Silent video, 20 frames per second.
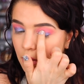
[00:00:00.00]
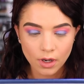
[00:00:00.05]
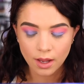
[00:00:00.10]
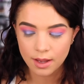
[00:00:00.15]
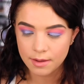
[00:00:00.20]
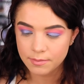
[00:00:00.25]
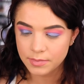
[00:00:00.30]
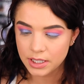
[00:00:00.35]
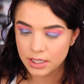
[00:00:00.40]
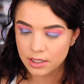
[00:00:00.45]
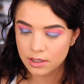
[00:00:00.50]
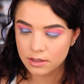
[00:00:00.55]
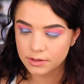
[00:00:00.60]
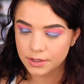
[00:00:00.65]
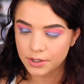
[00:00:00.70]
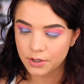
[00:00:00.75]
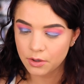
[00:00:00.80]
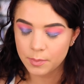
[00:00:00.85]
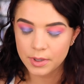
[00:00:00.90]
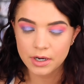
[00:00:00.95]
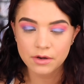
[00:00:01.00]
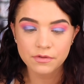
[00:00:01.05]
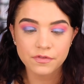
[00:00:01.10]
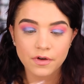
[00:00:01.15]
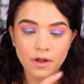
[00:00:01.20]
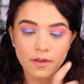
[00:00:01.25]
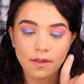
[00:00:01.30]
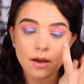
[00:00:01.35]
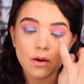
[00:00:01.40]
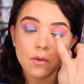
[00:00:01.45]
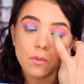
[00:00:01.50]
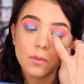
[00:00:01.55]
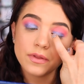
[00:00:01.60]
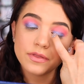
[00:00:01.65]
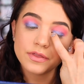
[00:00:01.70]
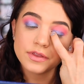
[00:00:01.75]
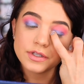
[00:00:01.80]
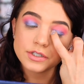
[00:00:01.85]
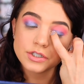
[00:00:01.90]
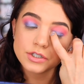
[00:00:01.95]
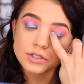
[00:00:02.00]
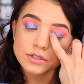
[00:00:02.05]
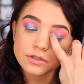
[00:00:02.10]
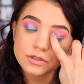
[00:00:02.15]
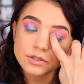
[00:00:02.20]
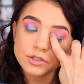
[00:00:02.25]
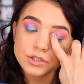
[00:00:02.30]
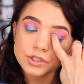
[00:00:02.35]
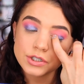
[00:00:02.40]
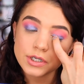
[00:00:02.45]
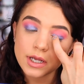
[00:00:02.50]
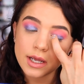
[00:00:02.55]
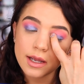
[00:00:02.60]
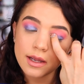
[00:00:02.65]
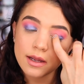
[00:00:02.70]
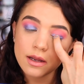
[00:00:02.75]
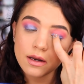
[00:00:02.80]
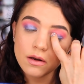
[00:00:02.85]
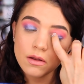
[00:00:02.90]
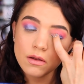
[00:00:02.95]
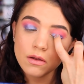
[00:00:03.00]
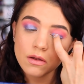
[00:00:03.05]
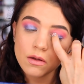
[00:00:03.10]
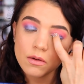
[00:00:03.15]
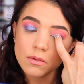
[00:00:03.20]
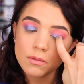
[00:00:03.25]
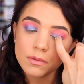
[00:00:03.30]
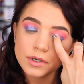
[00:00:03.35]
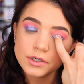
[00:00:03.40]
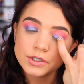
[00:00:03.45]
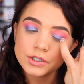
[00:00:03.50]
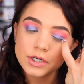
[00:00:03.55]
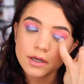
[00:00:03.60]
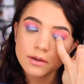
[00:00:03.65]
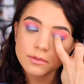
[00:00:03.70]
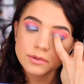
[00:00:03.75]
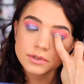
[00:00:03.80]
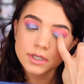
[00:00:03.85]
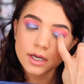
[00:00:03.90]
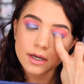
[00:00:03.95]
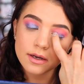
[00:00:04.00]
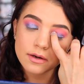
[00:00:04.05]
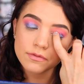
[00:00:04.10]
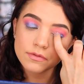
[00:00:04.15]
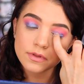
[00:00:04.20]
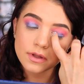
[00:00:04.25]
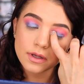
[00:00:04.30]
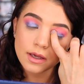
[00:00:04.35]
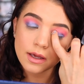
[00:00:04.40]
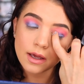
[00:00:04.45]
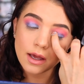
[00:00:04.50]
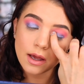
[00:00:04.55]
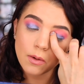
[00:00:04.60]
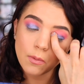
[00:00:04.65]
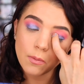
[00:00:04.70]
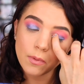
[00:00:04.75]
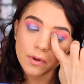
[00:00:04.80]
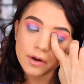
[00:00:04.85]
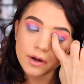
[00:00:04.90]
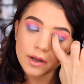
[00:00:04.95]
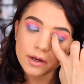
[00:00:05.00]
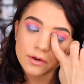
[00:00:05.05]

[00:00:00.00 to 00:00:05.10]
I am getting a little bit of fallout with this shade, which I was kind of thinking I would.